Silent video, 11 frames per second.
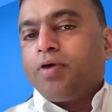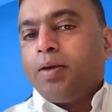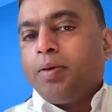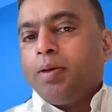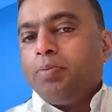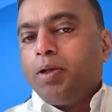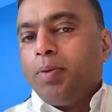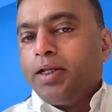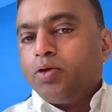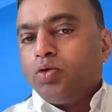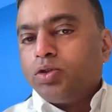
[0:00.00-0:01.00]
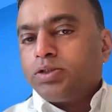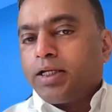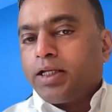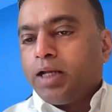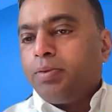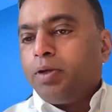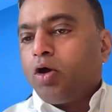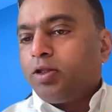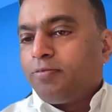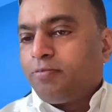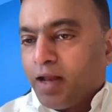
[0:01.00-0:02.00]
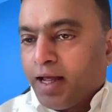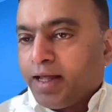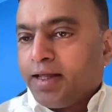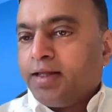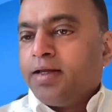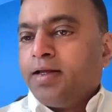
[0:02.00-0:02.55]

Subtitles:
Am I implementing rules that can be on the fly?